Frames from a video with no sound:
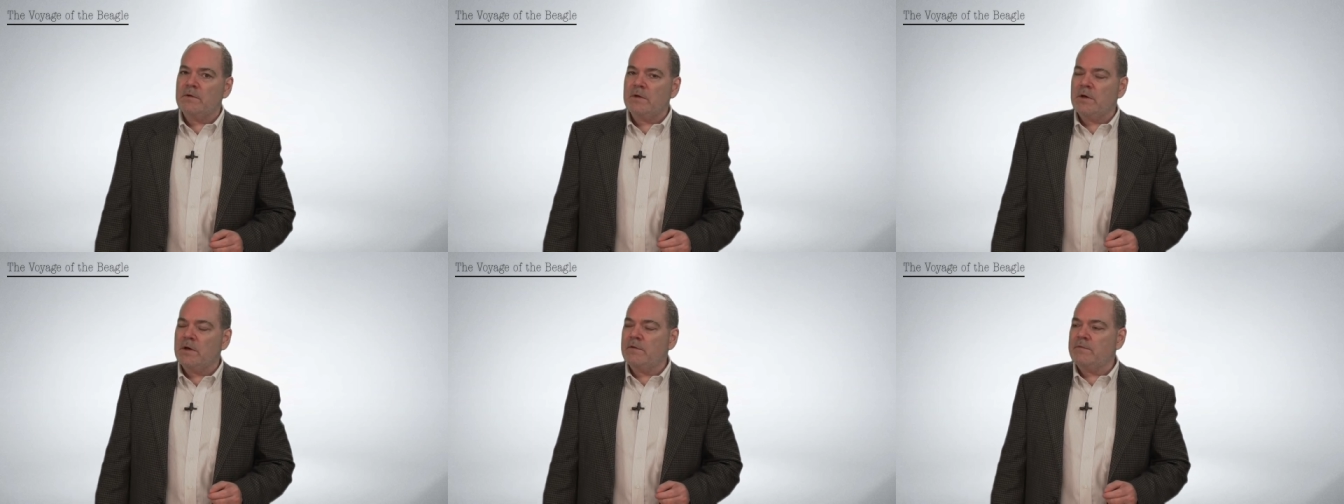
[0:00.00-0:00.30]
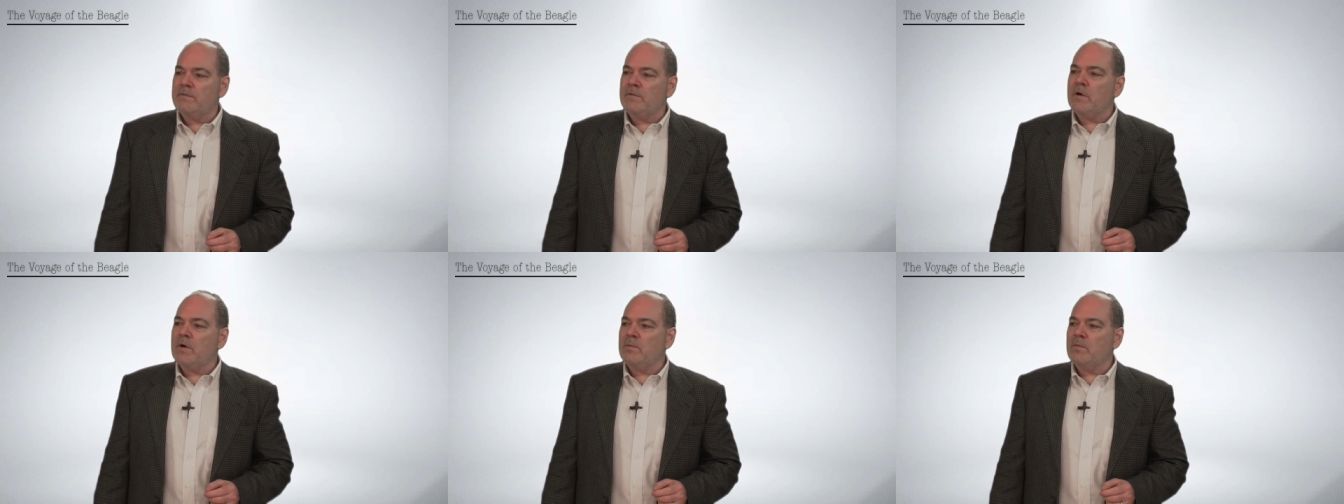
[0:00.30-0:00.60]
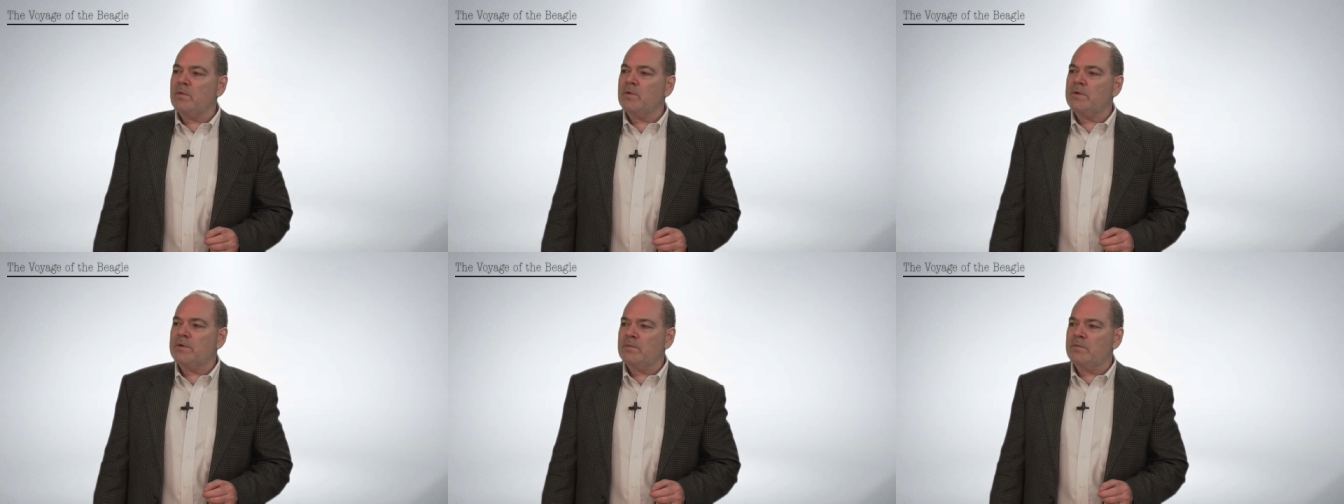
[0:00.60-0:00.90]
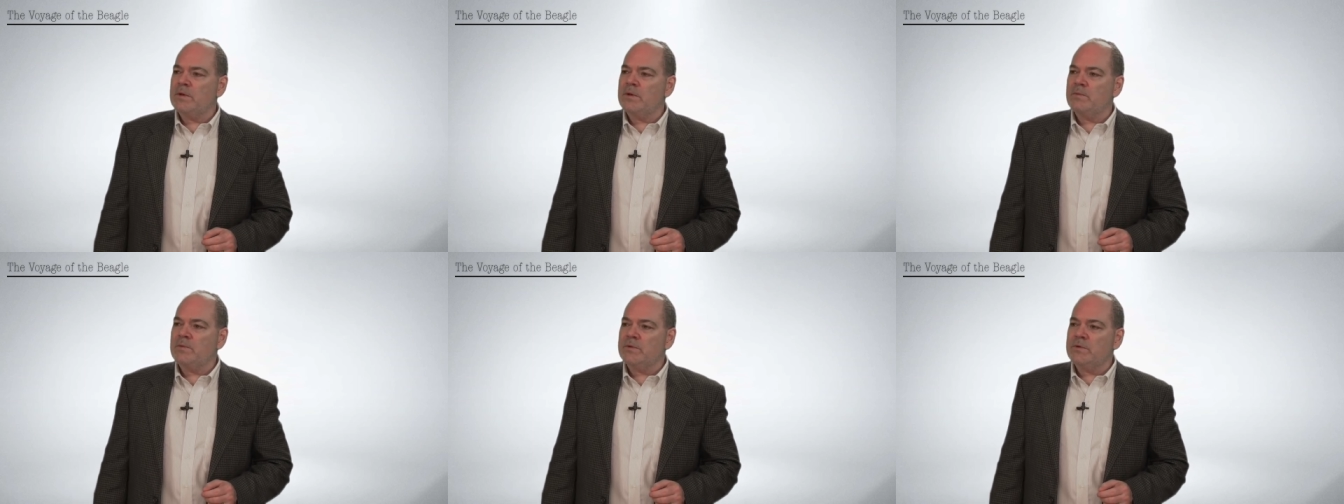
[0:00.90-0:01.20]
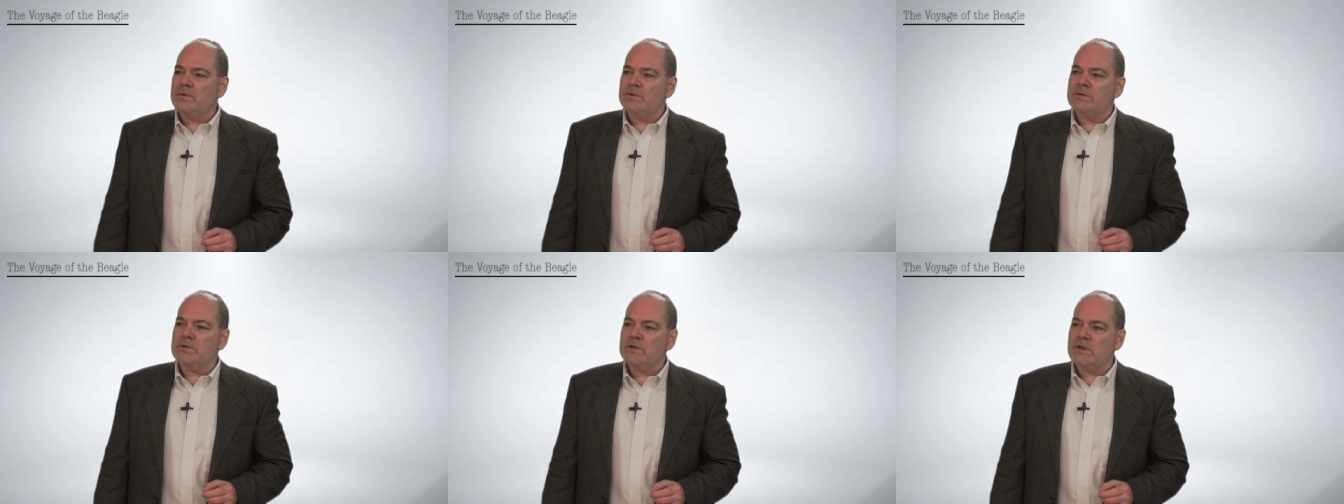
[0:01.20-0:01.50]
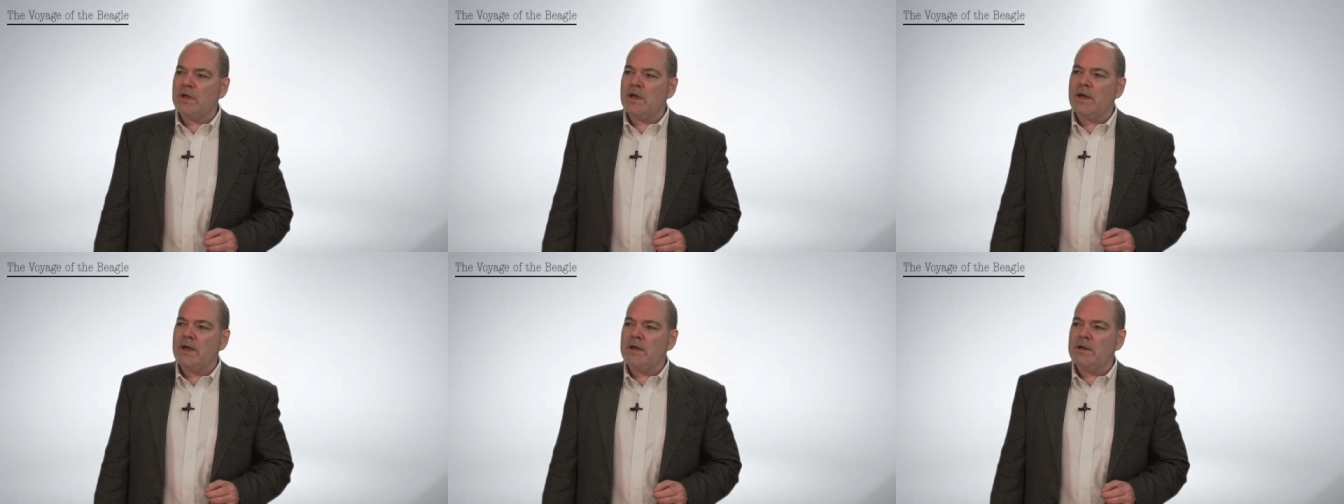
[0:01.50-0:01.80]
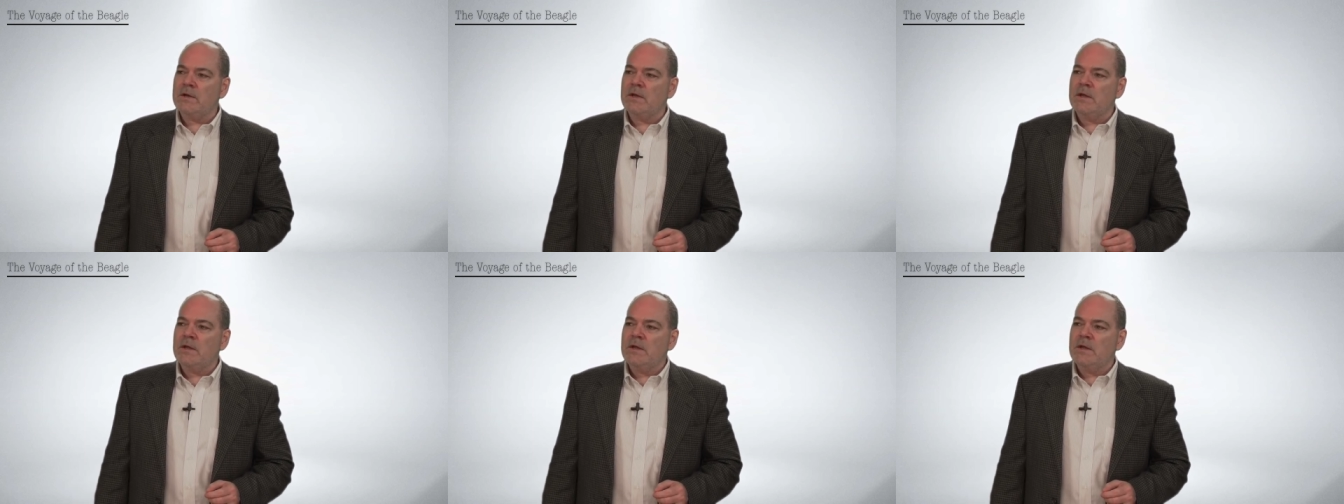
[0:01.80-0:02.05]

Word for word: uh, far more than people do today.